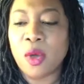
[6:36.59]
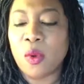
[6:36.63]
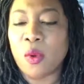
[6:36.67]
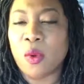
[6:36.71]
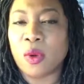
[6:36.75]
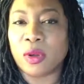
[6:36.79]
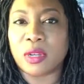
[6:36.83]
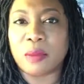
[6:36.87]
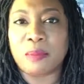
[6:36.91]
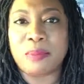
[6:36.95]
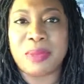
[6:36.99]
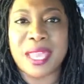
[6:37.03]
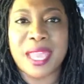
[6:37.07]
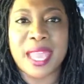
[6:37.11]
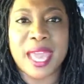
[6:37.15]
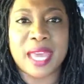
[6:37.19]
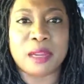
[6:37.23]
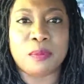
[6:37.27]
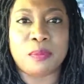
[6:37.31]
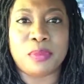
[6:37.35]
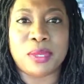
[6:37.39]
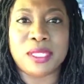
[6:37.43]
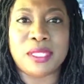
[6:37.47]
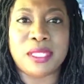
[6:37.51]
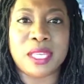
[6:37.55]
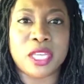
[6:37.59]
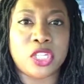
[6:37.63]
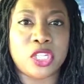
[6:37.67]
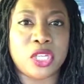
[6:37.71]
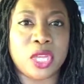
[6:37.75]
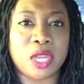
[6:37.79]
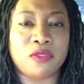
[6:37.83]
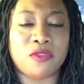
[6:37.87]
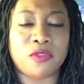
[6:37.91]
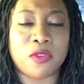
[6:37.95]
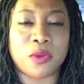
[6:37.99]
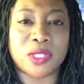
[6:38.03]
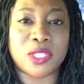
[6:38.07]
Or to be at a
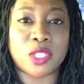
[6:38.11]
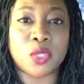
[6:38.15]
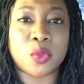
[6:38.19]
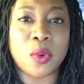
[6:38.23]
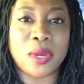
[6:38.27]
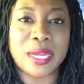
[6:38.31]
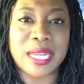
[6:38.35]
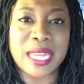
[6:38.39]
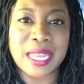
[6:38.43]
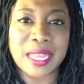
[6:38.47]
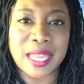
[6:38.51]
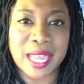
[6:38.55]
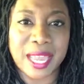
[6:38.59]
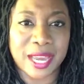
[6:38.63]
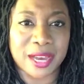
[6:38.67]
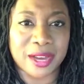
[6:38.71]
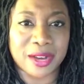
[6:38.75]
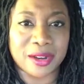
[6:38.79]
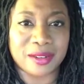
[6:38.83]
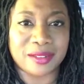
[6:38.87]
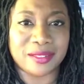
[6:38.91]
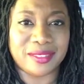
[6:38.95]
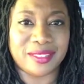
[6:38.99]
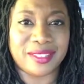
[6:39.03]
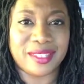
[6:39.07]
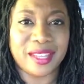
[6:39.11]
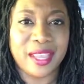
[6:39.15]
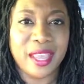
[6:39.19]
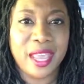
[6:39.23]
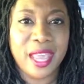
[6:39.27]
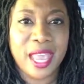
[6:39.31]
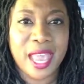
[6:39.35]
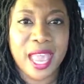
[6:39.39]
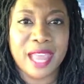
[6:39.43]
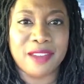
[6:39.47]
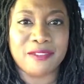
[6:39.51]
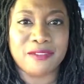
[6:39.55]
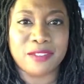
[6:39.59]
position for 20 years
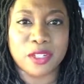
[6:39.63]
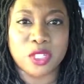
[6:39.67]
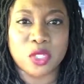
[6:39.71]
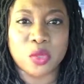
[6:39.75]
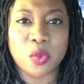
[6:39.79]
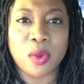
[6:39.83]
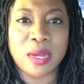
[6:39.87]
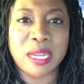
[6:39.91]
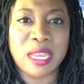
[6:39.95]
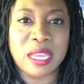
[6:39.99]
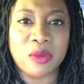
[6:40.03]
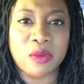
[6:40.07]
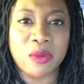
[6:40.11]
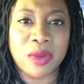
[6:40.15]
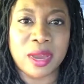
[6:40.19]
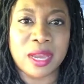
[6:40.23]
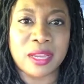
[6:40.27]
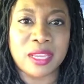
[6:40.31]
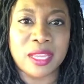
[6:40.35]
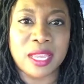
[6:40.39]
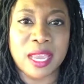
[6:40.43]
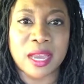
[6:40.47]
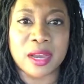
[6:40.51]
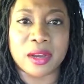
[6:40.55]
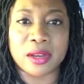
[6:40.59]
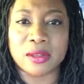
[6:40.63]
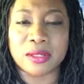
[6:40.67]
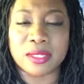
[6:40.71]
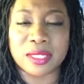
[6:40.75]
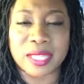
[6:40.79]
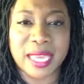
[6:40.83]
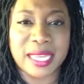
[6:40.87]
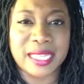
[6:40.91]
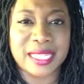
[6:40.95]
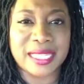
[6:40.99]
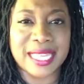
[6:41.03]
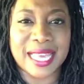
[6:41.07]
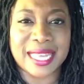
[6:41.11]
and for 20 years,
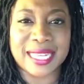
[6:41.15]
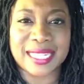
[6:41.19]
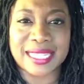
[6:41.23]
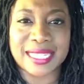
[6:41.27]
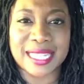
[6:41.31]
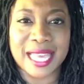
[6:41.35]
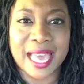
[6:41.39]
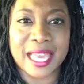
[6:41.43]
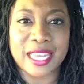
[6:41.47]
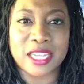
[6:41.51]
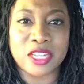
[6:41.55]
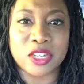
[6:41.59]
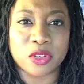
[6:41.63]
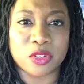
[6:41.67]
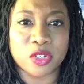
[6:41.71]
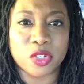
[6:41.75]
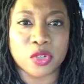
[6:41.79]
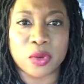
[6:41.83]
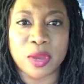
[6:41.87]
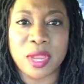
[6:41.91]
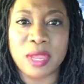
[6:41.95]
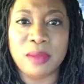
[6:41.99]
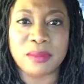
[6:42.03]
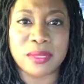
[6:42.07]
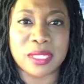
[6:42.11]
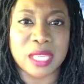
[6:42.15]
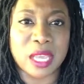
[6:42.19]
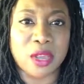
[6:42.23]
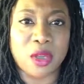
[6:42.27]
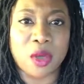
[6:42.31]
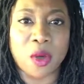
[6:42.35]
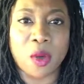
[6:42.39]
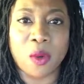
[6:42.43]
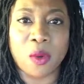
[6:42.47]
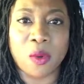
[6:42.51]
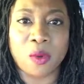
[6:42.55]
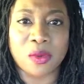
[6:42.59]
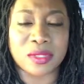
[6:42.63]
like set aside your dreams and
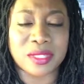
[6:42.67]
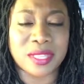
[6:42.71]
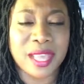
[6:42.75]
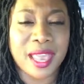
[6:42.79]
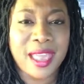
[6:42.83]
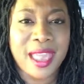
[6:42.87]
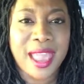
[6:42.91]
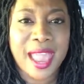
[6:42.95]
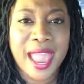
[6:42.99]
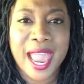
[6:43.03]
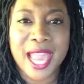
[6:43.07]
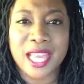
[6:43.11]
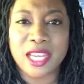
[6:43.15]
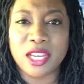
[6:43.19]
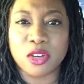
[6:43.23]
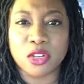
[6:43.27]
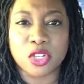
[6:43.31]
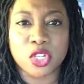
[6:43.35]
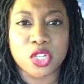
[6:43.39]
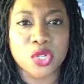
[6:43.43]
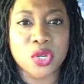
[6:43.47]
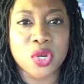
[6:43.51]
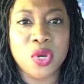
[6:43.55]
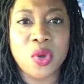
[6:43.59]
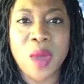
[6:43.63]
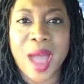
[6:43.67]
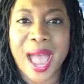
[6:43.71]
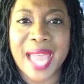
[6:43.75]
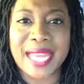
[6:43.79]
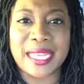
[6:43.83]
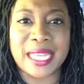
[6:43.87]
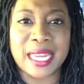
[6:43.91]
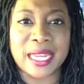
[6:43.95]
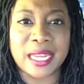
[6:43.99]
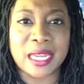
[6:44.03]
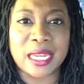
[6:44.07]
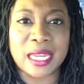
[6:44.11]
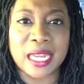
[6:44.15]
goals and your true
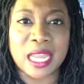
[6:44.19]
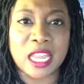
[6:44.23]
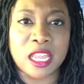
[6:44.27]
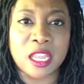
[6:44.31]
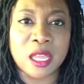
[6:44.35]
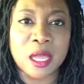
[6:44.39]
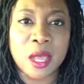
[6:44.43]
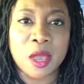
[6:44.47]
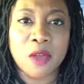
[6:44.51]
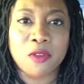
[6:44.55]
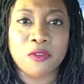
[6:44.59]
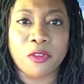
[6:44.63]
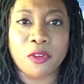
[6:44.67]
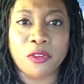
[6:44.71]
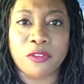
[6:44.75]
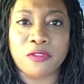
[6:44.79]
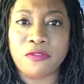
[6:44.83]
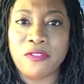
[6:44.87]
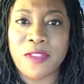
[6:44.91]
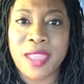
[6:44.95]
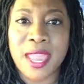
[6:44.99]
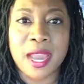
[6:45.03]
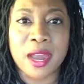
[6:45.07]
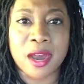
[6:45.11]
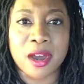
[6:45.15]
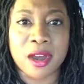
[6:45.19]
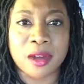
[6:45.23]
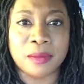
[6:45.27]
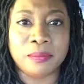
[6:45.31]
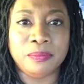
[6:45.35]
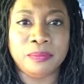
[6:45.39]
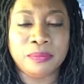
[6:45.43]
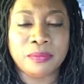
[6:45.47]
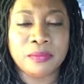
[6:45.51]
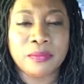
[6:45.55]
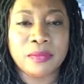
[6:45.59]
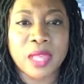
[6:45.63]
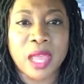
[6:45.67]
identity for fear
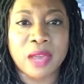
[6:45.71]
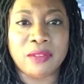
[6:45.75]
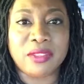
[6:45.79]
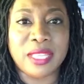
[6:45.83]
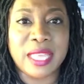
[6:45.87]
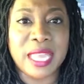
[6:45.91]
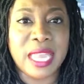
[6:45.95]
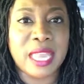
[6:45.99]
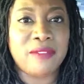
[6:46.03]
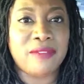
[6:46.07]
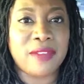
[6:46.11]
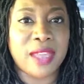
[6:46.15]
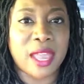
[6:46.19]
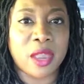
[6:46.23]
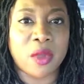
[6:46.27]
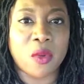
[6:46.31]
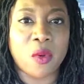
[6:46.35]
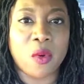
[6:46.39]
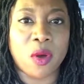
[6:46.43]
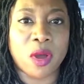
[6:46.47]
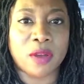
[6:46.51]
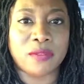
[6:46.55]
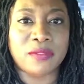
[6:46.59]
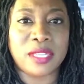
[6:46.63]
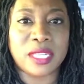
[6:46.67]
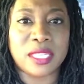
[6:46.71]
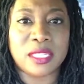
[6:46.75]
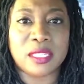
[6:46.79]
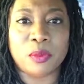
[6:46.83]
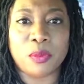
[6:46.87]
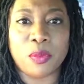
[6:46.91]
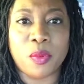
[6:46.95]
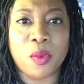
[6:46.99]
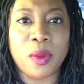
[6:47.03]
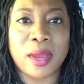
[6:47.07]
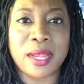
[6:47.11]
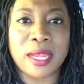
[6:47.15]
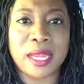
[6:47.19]
of leaving or of
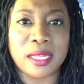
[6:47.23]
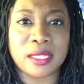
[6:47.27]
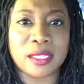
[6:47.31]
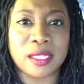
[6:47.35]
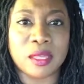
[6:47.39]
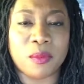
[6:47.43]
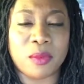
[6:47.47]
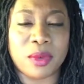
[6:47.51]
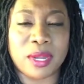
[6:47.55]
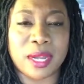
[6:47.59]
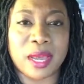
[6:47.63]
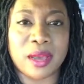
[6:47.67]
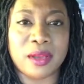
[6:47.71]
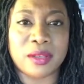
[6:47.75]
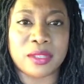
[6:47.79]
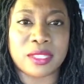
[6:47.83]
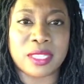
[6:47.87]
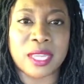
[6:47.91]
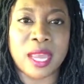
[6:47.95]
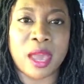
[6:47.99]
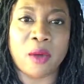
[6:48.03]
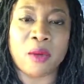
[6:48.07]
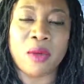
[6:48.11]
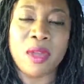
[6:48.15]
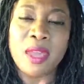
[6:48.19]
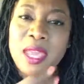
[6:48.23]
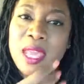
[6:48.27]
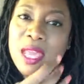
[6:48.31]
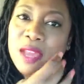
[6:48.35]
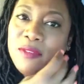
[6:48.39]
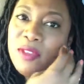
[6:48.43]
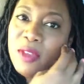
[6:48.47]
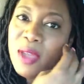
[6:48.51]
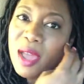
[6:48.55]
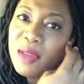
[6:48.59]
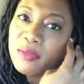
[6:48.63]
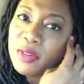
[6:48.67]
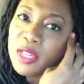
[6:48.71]
disappointing someone else. Now,
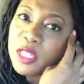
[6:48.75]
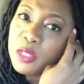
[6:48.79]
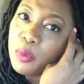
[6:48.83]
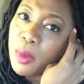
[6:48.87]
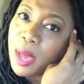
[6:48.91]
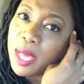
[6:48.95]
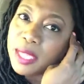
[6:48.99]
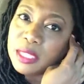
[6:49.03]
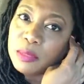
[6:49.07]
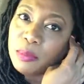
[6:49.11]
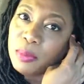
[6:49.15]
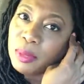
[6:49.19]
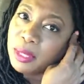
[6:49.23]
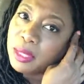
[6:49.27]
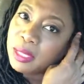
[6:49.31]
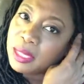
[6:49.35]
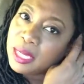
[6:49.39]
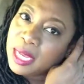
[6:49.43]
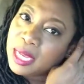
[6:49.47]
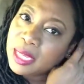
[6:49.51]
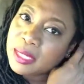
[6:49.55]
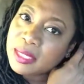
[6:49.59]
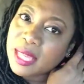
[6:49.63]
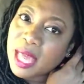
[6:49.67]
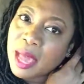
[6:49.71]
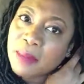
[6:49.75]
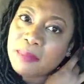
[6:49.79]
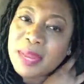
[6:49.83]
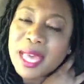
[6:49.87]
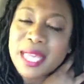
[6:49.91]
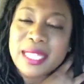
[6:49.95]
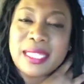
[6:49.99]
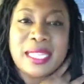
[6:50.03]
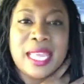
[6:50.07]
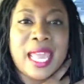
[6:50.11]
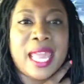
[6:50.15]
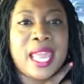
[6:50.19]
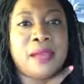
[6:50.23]
if you have responsibilities, I'm
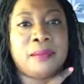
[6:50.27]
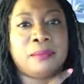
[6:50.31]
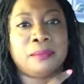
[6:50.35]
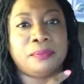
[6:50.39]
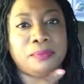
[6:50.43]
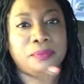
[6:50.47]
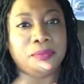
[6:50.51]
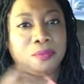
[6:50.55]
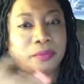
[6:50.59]
not saying